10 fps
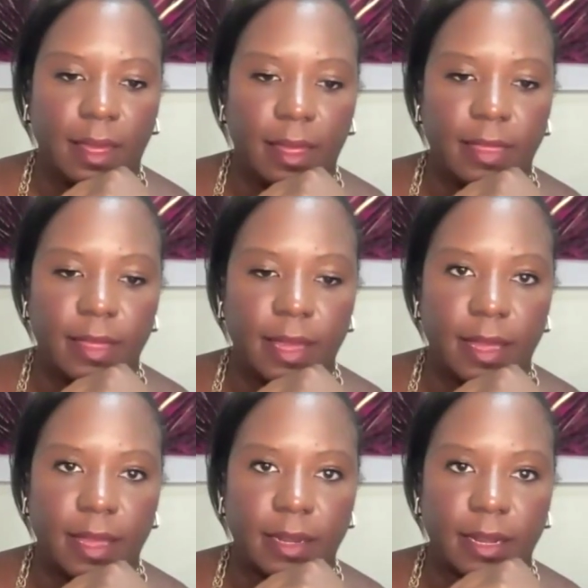And
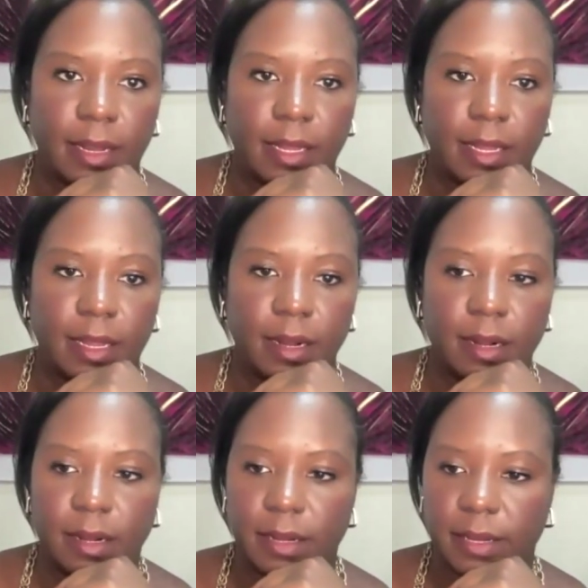then
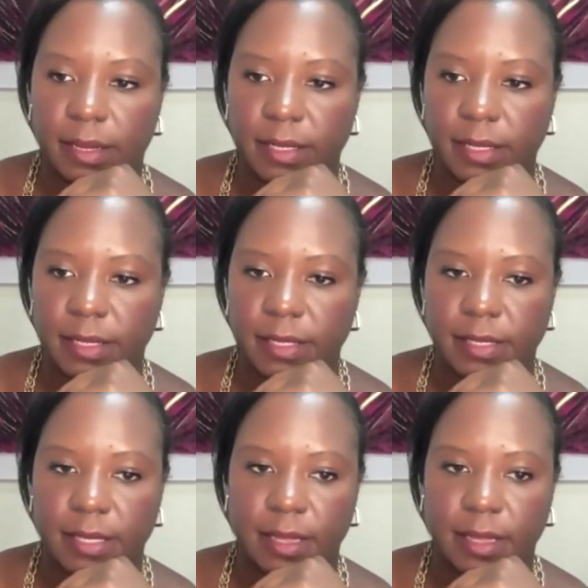here
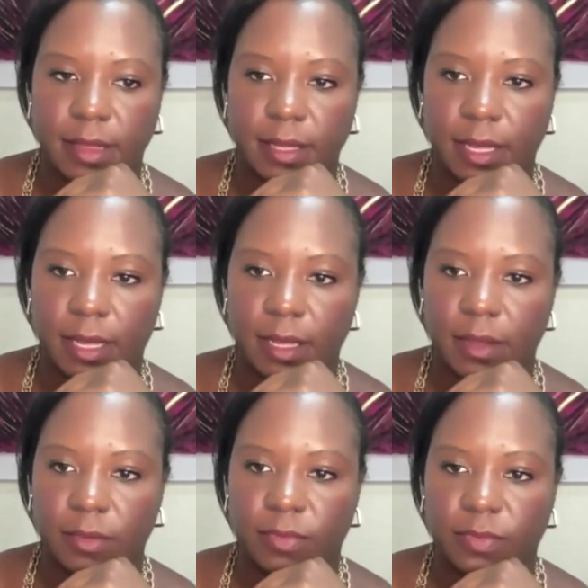is the
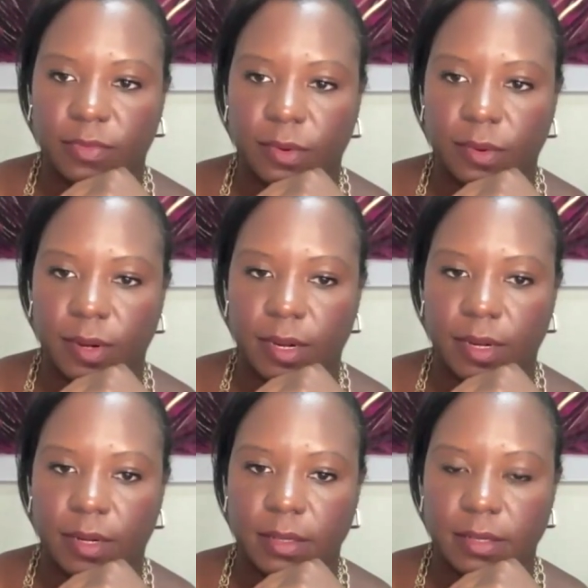link
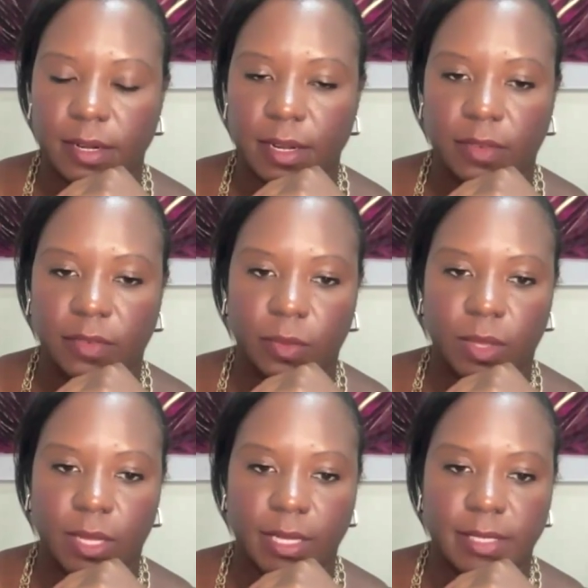for if you
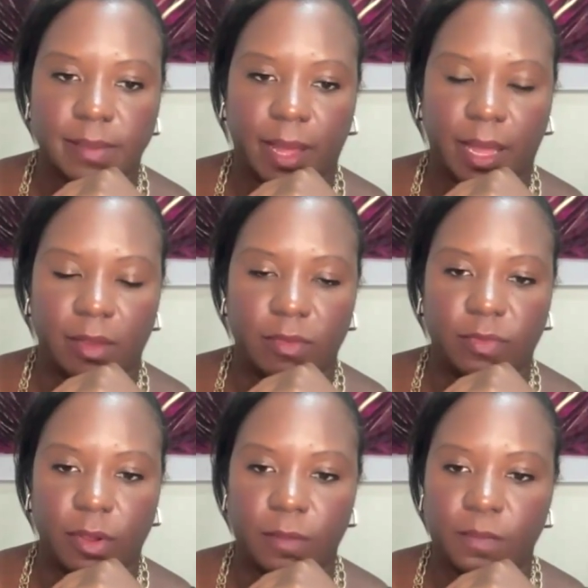would like to pay in
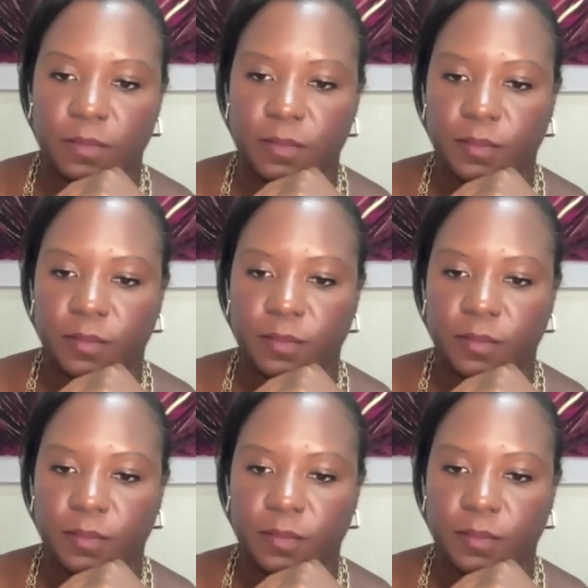full.